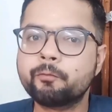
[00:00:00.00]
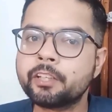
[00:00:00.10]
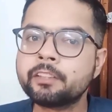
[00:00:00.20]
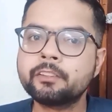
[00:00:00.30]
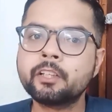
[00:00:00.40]

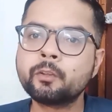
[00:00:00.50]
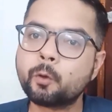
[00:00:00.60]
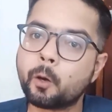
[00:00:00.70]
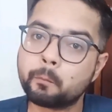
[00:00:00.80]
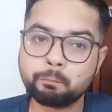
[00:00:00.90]
with
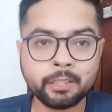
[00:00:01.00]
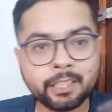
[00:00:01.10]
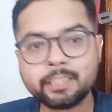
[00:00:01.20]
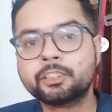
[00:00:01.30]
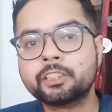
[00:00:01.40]
the
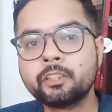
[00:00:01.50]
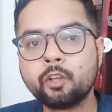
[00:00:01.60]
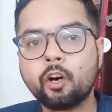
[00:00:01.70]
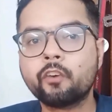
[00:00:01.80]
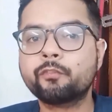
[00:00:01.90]
combination
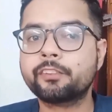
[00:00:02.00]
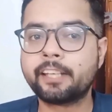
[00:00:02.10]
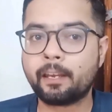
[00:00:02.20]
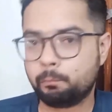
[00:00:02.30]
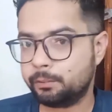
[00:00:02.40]
of
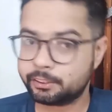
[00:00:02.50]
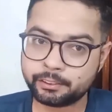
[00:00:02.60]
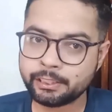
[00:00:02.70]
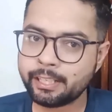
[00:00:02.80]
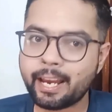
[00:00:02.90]

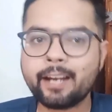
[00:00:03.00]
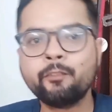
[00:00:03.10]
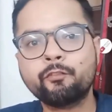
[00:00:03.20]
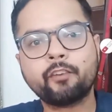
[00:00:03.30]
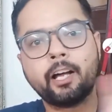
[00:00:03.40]
chemistry
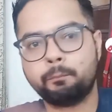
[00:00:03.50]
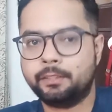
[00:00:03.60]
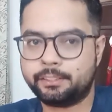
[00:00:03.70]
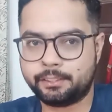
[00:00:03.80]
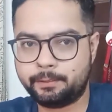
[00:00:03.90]
and
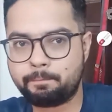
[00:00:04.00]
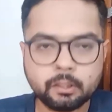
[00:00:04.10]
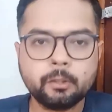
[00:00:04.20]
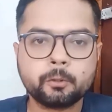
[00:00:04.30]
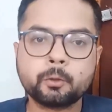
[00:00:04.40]
pharmacy.
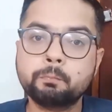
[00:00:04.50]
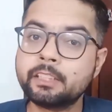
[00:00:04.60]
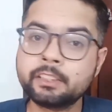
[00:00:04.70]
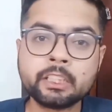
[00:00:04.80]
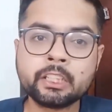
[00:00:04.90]
So
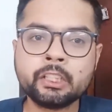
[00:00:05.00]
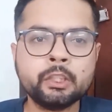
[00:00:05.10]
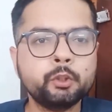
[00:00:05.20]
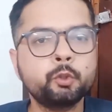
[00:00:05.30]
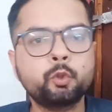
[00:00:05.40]

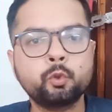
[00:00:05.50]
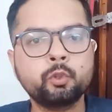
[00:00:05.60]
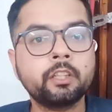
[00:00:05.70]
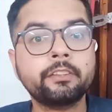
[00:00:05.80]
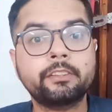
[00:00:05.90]
basically you
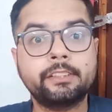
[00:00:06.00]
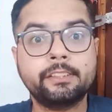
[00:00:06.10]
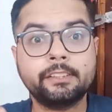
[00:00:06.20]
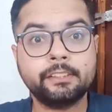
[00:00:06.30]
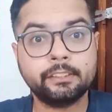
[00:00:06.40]
do the
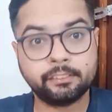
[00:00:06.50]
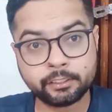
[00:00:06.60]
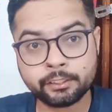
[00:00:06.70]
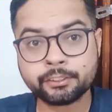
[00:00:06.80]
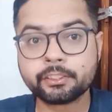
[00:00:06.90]

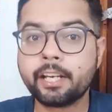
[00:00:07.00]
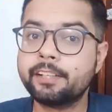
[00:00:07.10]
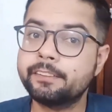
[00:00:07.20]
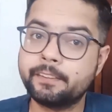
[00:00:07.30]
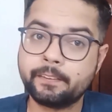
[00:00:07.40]
research
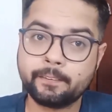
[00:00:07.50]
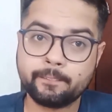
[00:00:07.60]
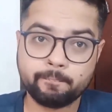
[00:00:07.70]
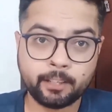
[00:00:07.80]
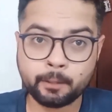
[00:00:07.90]
and
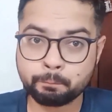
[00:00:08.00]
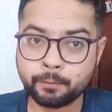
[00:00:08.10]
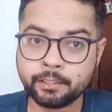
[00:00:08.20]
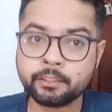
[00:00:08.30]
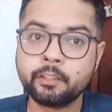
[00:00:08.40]

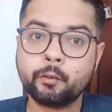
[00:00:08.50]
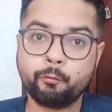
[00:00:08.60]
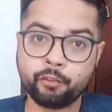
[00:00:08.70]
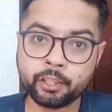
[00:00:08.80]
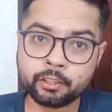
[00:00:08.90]
development
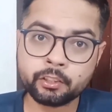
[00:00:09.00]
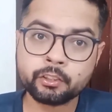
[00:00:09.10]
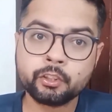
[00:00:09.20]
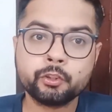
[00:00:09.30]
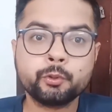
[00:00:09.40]

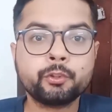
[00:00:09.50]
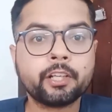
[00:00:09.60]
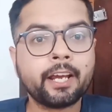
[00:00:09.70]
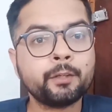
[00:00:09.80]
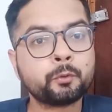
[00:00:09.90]
where you
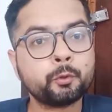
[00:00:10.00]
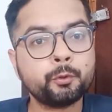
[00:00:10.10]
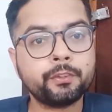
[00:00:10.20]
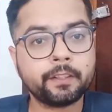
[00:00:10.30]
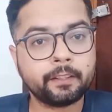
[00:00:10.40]
try
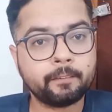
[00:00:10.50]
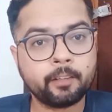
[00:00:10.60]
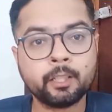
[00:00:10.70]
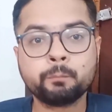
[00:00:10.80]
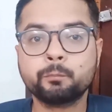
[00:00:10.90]
to
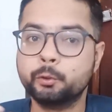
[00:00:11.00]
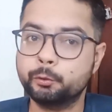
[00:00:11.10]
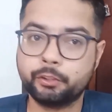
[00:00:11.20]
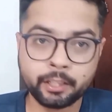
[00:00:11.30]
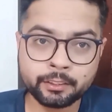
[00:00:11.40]
develop
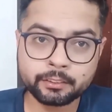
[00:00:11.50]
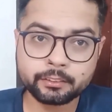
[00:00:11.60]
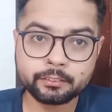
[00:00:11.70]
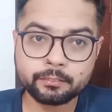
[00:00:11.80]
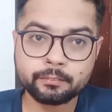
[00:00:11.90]
new drugs